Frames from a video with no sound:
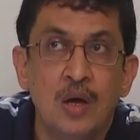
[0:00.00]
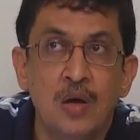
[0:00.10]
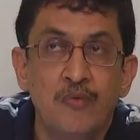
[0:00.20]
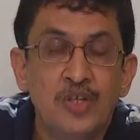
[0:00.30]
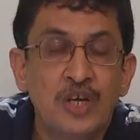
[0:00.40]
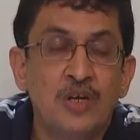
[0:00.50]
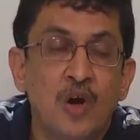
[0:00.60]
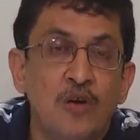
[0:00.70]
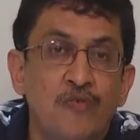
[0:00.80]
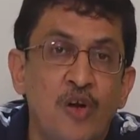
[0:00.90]
which are
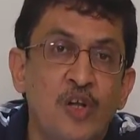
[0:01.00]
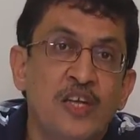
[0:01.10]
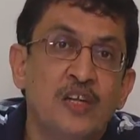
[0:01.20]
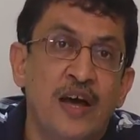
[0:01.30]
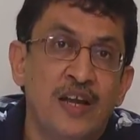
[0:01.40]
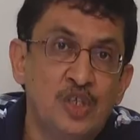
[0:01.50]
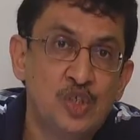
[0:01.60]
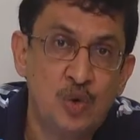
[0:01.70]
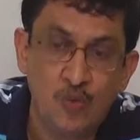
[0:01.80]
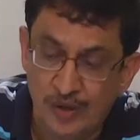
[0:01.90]
not in
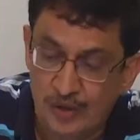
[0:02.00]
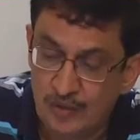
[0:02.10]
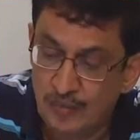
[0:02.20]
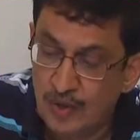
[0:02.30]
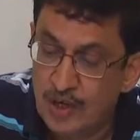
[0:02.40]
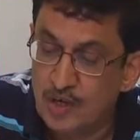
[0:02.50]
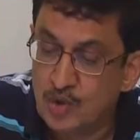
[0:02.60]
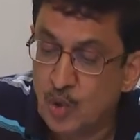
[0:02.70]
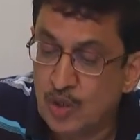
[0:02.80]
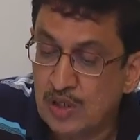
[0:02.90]
Annexure 1. Is
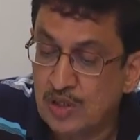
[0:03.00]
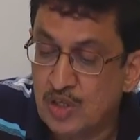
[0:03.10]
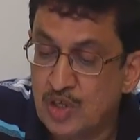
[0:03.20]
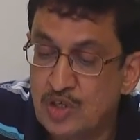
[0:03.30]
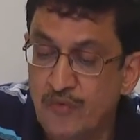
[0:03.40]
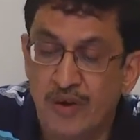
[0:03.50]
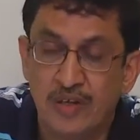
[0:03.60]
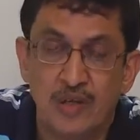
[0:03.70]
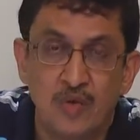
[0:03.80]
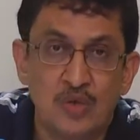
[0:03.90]
total
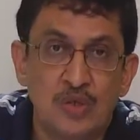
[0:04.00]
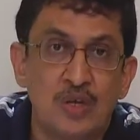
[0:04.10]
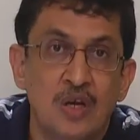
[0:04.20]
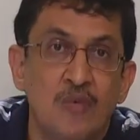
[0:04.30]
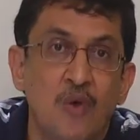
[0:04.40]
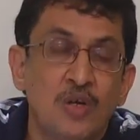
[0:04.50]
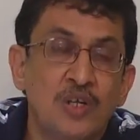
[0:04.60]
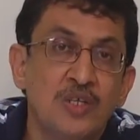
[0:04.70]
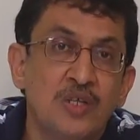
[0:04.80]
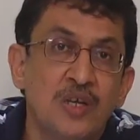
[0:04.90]
65,000. What
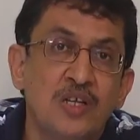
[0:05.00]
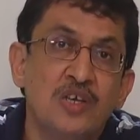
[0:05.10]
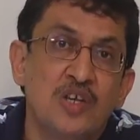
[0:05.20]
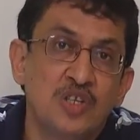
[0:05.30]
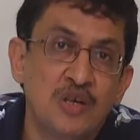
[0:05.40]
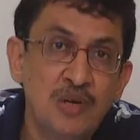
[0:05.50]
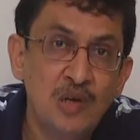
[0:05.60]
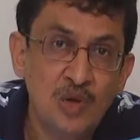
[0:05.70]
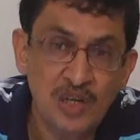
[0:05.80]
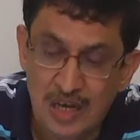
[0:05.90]
is his customs
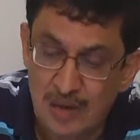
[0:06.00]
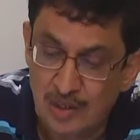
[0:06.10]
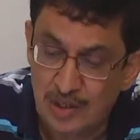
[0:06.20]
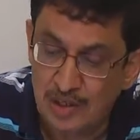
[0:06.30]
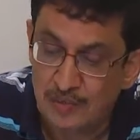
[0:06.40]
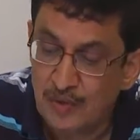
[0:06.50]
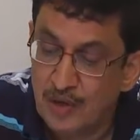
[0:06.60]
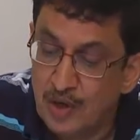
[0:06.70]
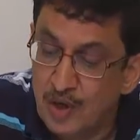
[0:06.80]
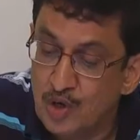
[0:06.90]
duty liability?
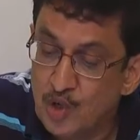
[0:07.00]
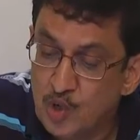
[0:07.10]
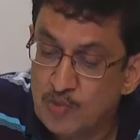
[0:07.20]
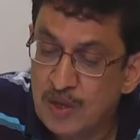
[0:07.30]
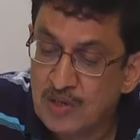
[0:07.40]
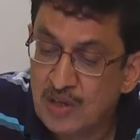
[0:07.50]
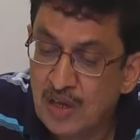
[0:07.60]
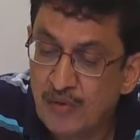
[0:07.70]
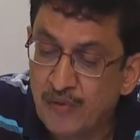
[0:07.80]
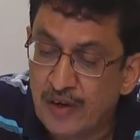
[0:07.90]
Used personal
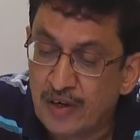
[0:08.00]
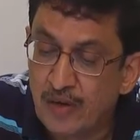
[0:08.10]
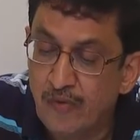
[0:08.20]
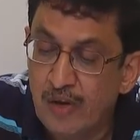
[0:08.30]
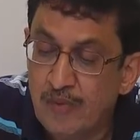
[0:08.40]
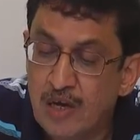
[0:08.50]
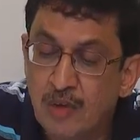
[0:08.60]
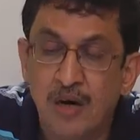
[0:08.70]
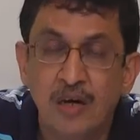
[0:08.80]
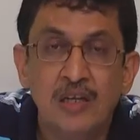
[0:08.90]
effect will become
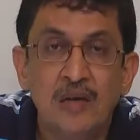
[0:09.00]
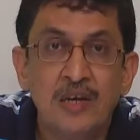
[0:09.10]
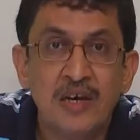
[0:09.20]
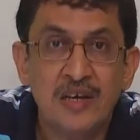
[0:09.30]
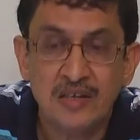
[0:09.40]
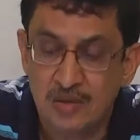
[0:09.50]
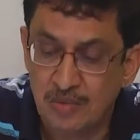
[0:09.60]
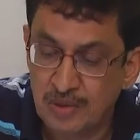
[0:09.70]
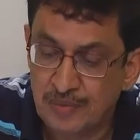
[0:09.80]
unlimited exempt.